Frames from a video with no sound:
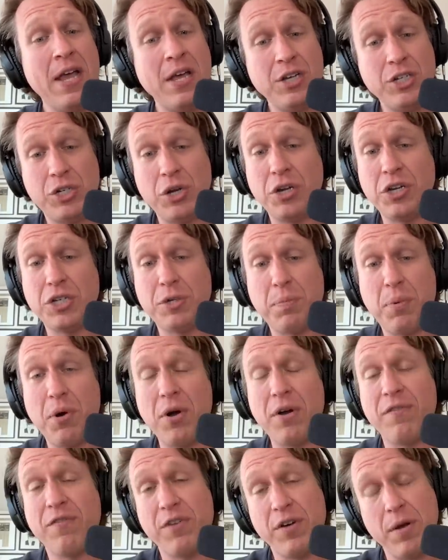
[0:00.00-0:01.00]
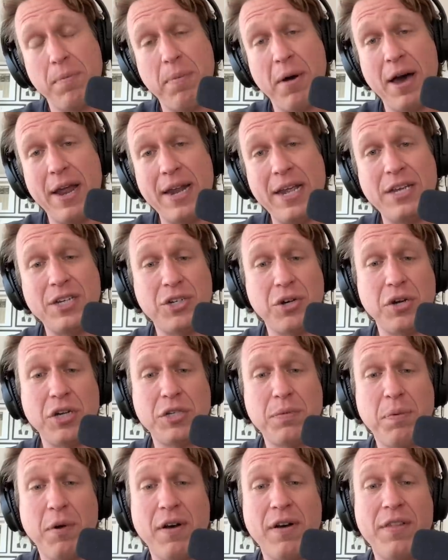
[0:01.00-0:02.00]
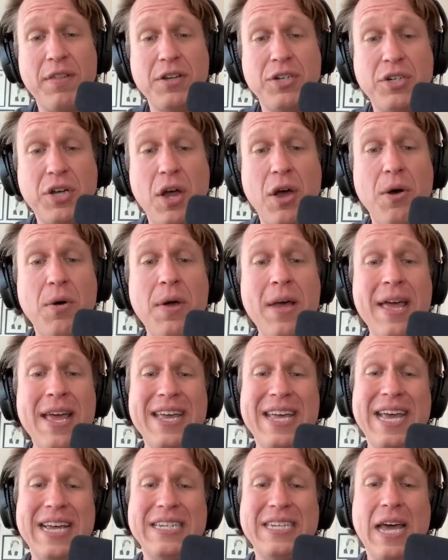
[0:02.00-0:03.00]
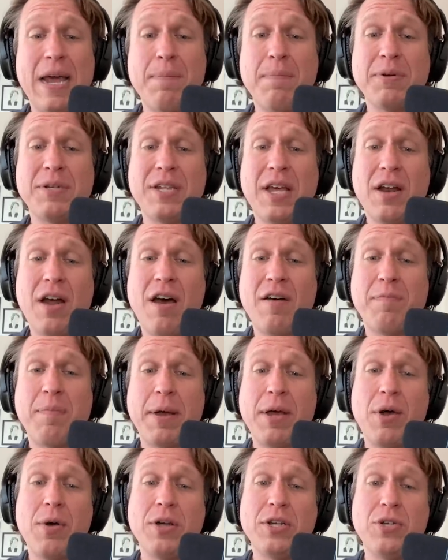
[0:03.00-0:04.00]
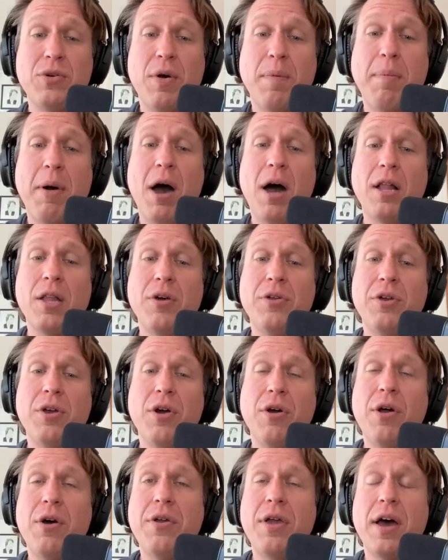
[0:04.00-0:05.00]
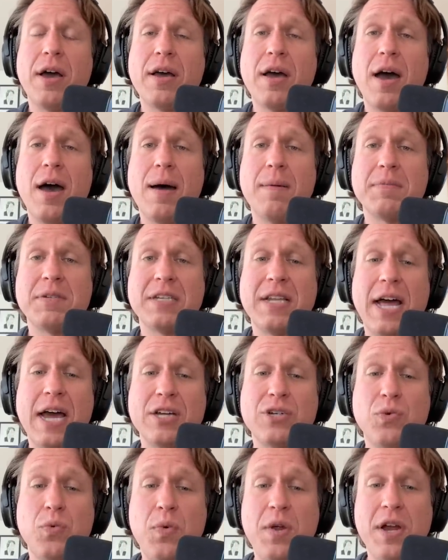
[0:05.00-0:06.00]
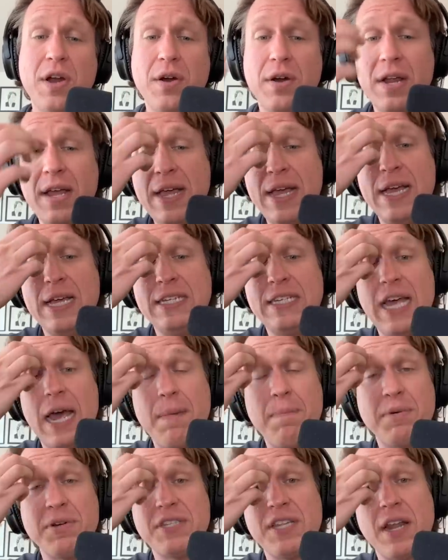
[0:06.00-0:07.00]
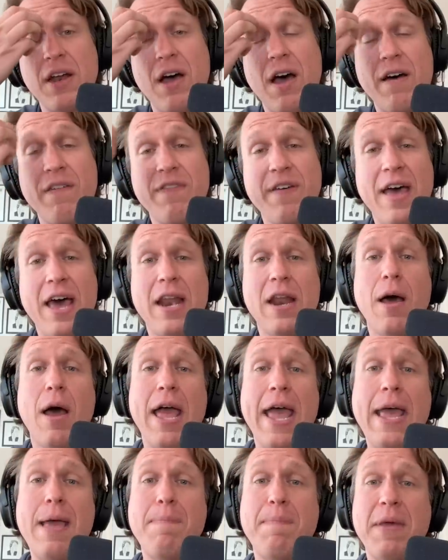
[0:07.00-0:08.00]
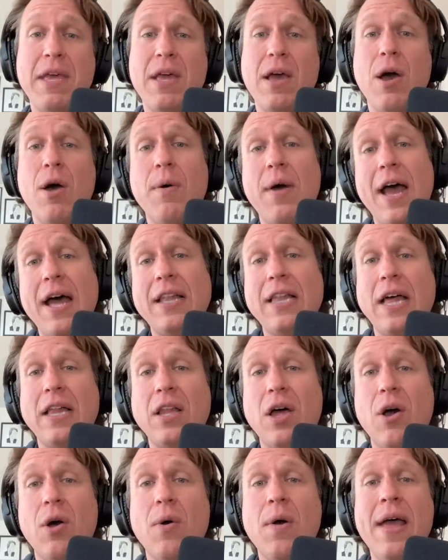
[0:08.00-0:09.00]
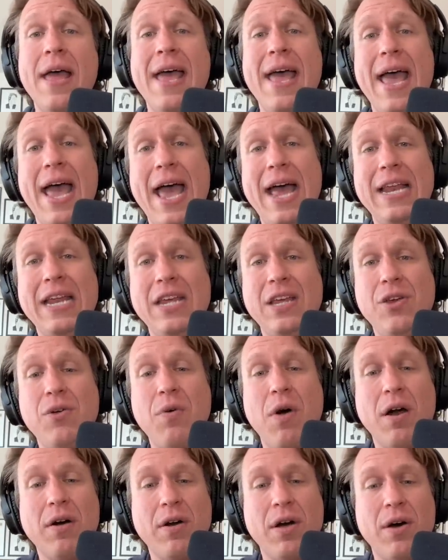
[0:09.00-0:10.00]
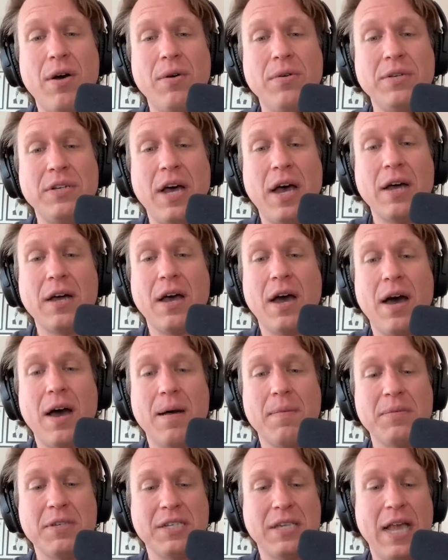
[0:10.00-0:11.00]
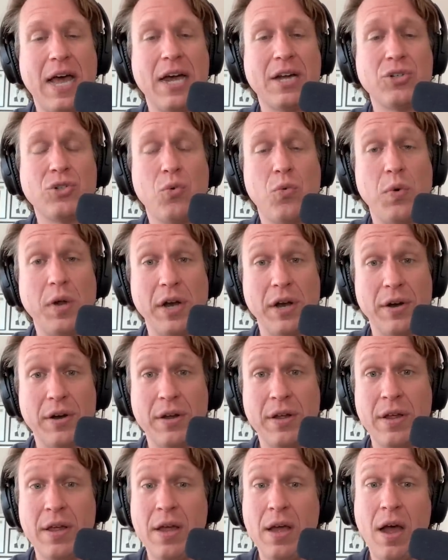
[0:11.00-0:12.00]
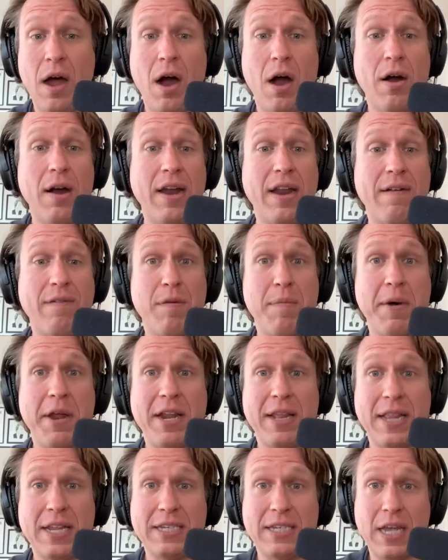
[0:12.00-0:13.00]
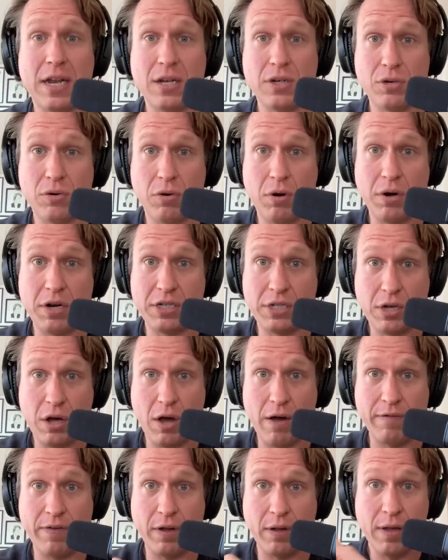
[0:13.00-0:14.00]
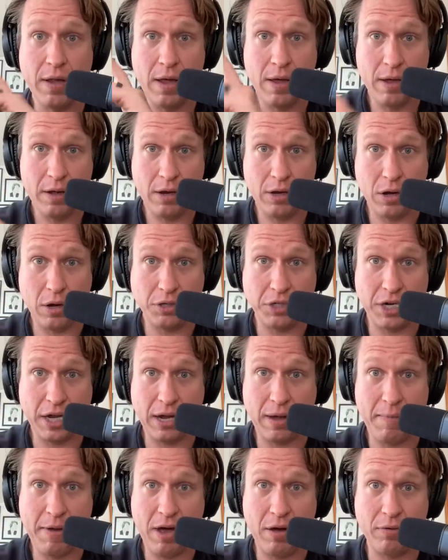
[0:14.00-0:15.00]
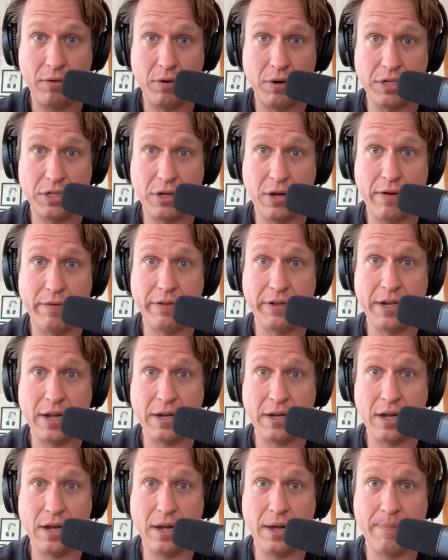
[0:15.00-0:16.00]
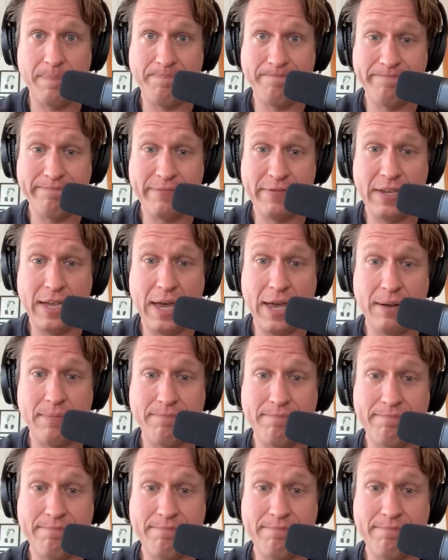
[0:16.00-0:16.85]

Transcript: Show your support for your body. Show your support of the show. Get 10% off by going to apolloneuro.com/weird. 10% off at apolloneuro.com/weird. All right, everybody, let's get into Rory Scovel. Go check him out, RoryScovel.com. Get